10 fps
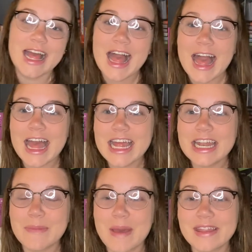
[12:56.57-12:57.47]
And
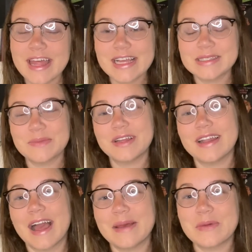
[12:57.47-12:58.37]
my last one
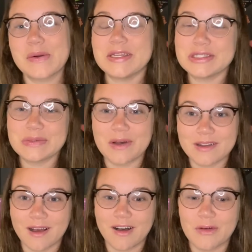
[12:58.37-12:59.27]
I am going to
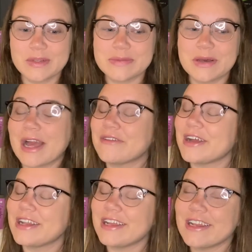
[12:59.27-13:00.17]
unhaul was a book I
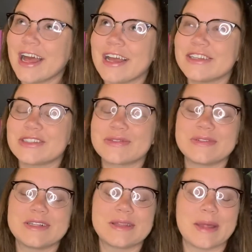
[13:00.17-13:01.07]
read in high
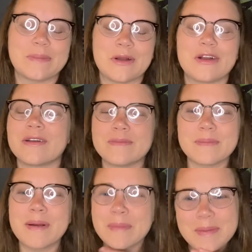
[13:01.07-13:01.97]
school or
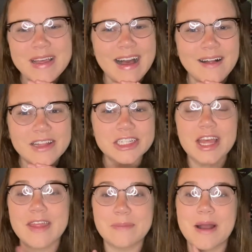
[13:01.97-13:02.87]
maybe college,
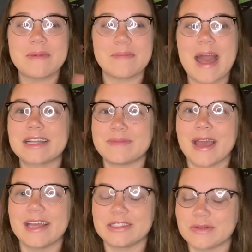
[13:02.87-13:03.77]
that brought me back to my high school